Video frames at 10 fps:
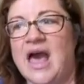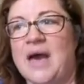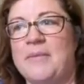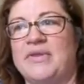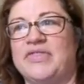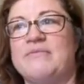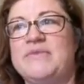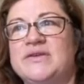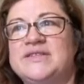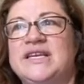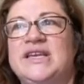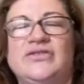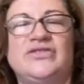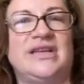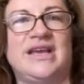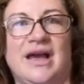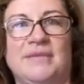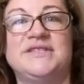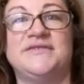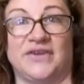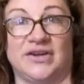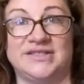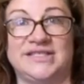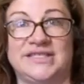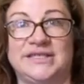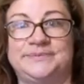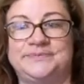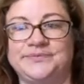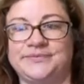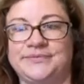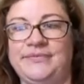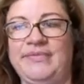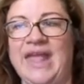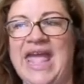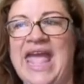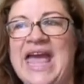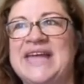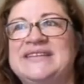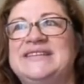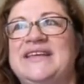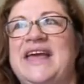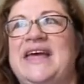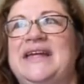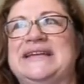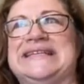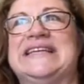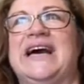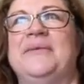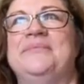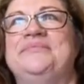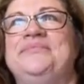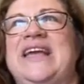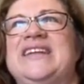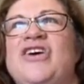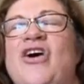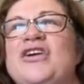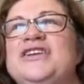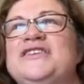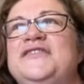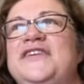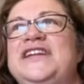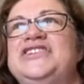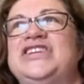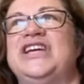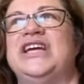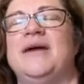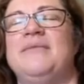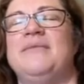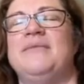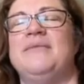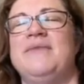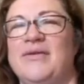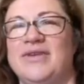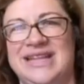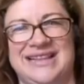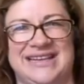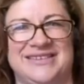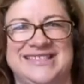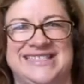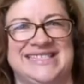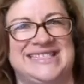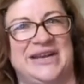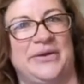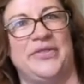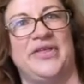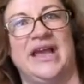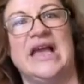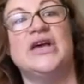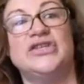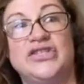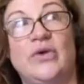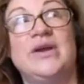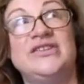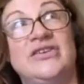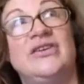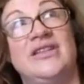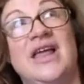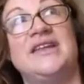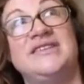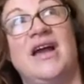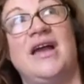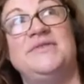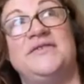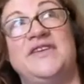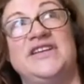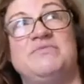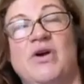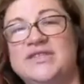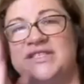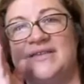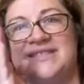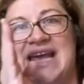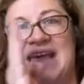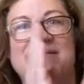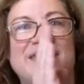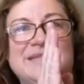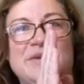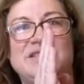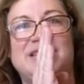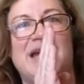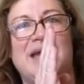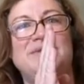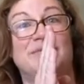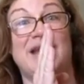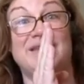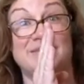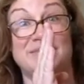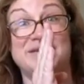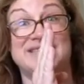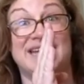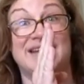but the music usually comes first. And it's hard to finish it. I'm not really a lyricist, I don't think. So it took a lot of time to finish. I'd say this much time to write the music,